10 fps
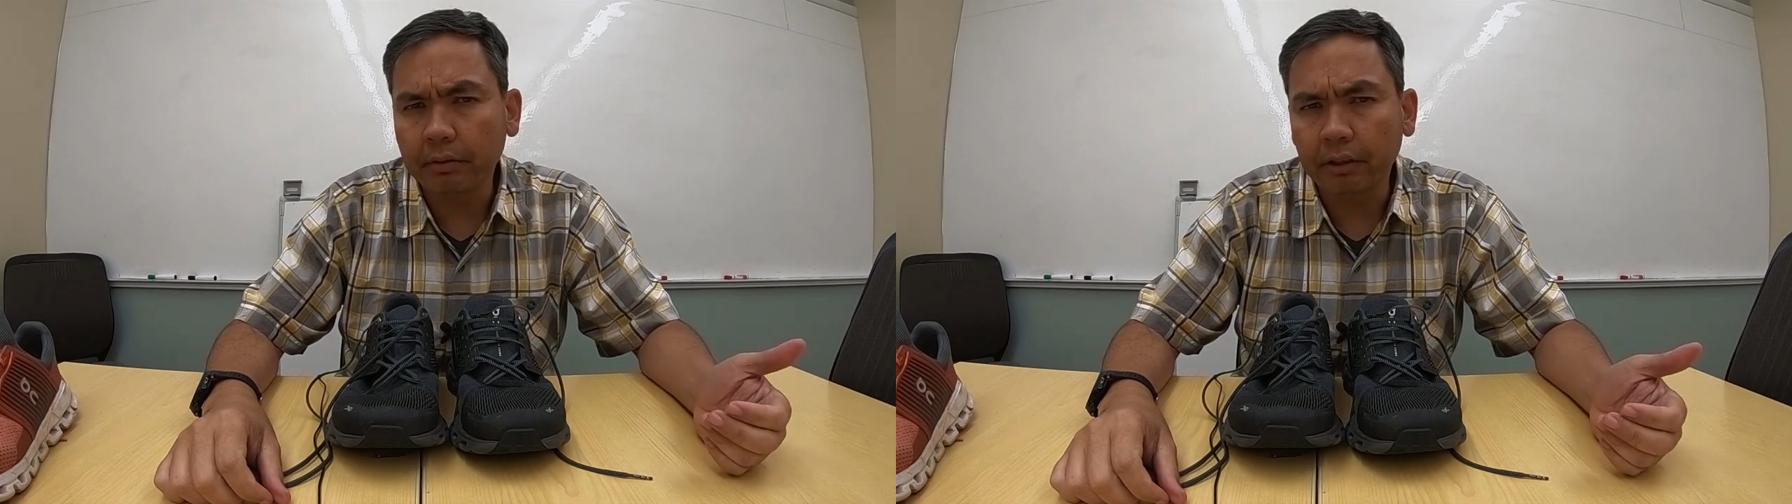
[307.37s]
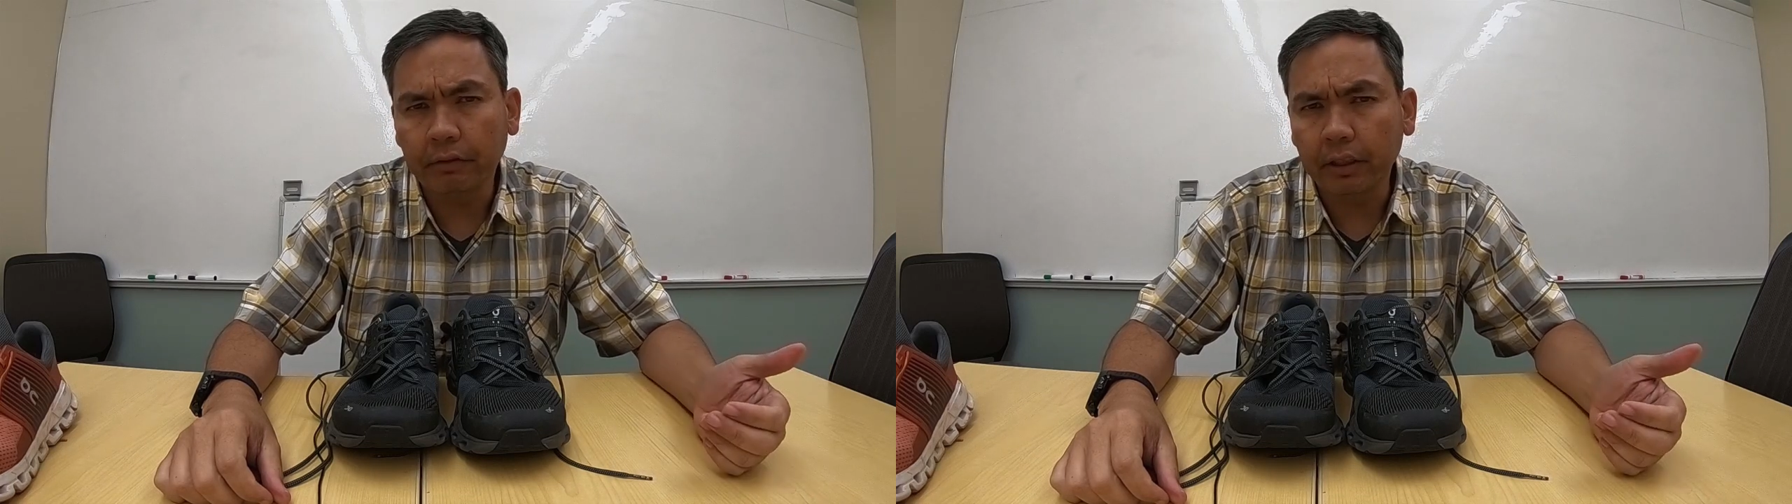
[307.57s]

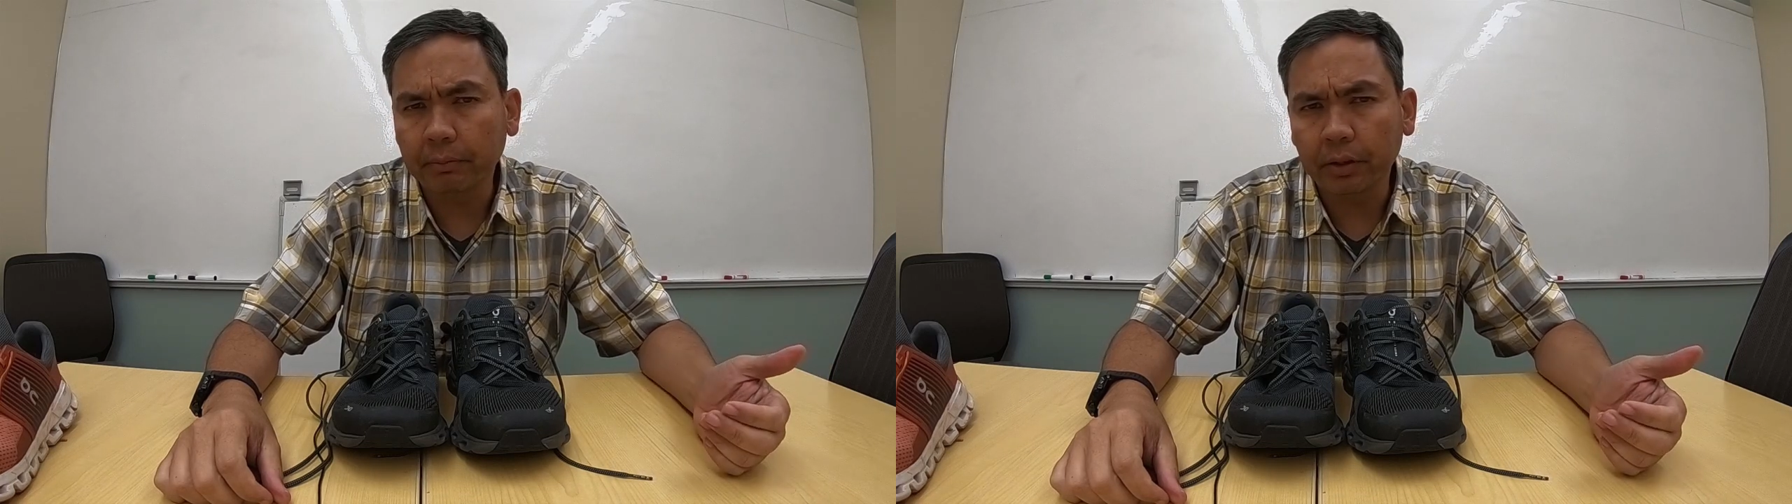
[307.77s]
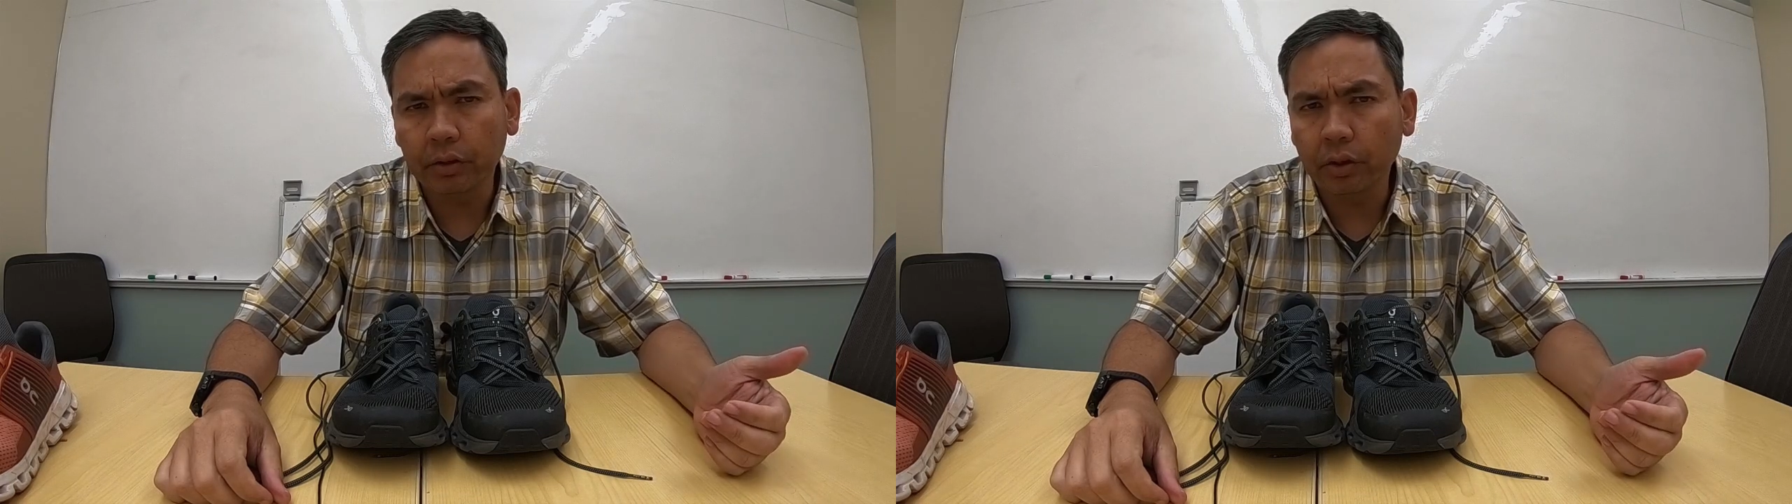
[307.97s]

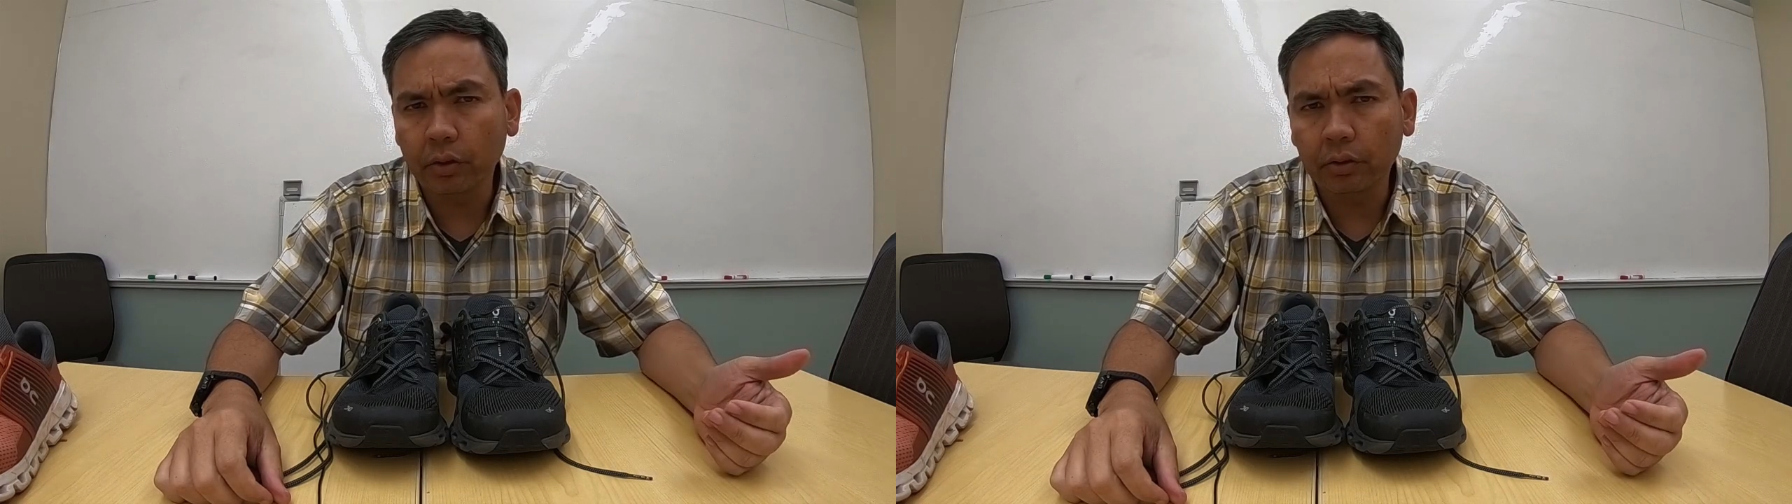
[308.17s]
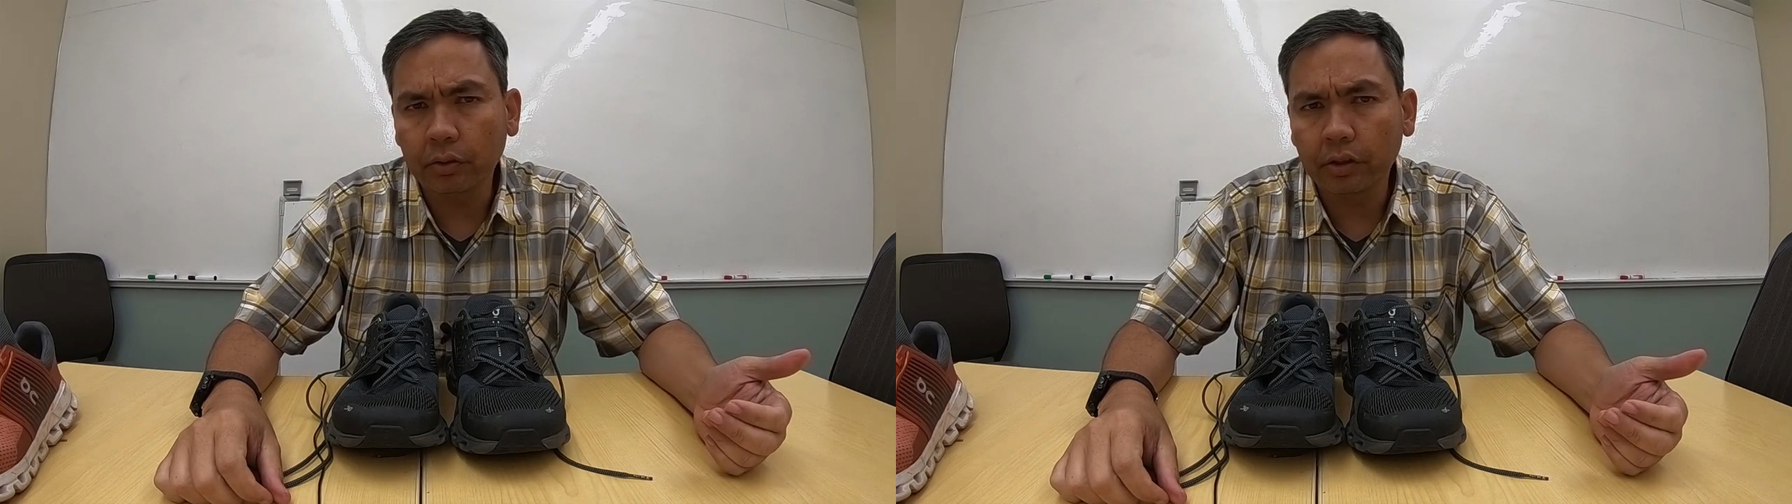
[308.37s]
developed those
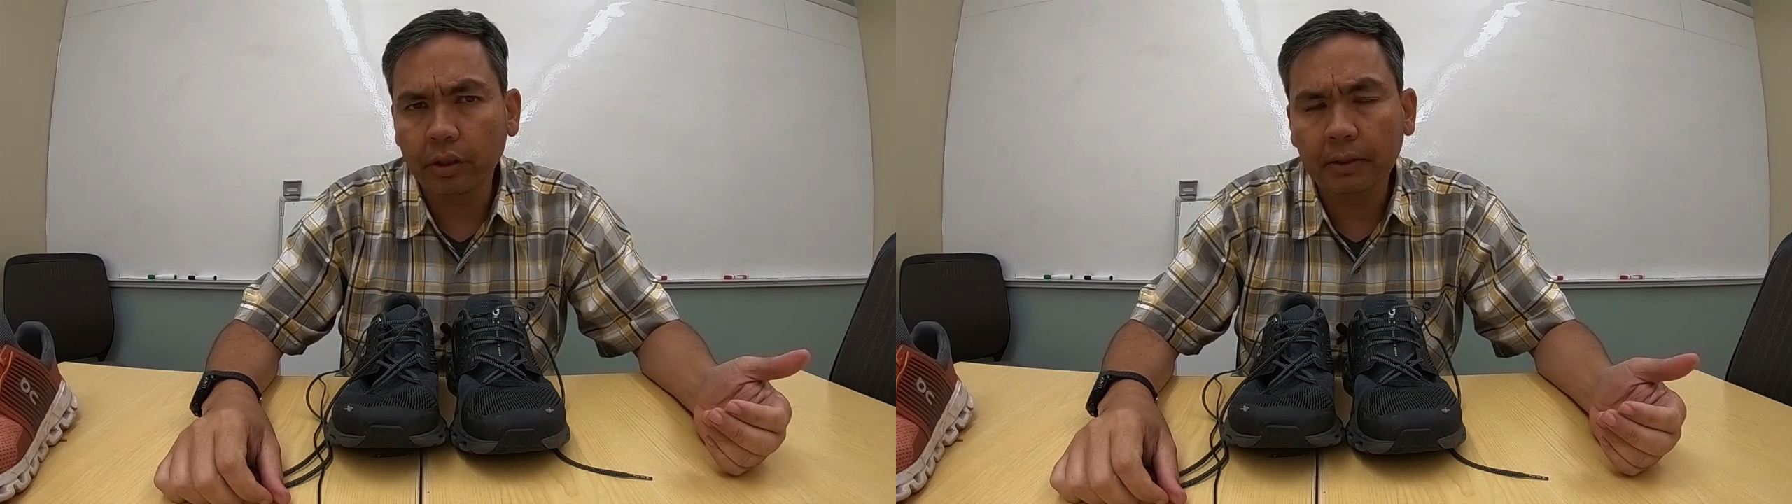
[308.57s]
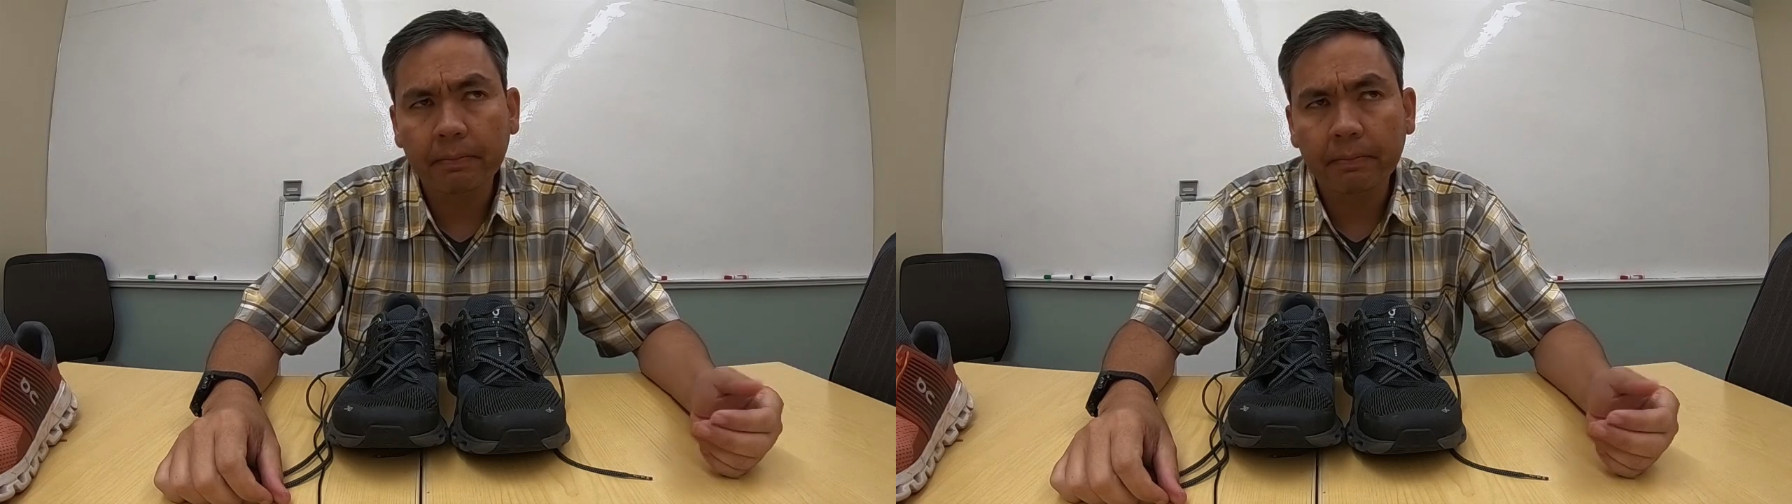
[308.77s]
holes.